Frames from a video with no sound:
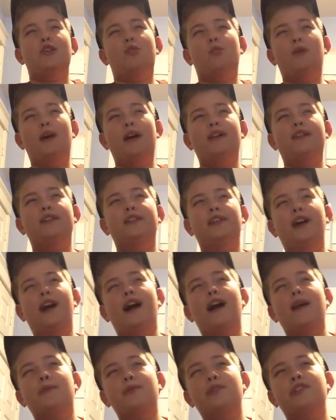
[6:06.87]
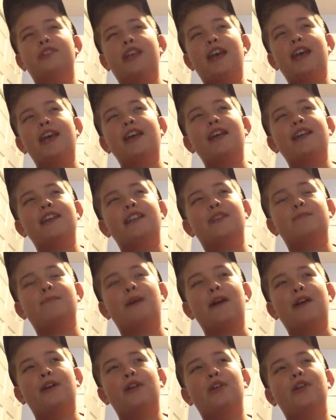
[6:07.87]
Well, I would say it's
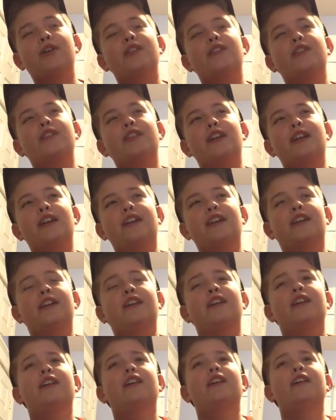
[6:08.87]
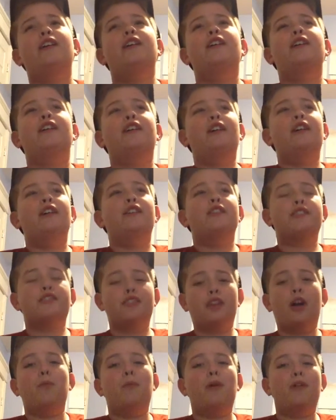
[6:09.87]
better than
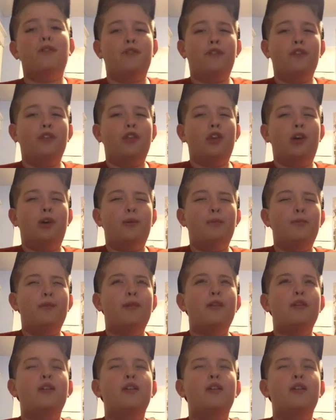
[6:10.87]
some of them.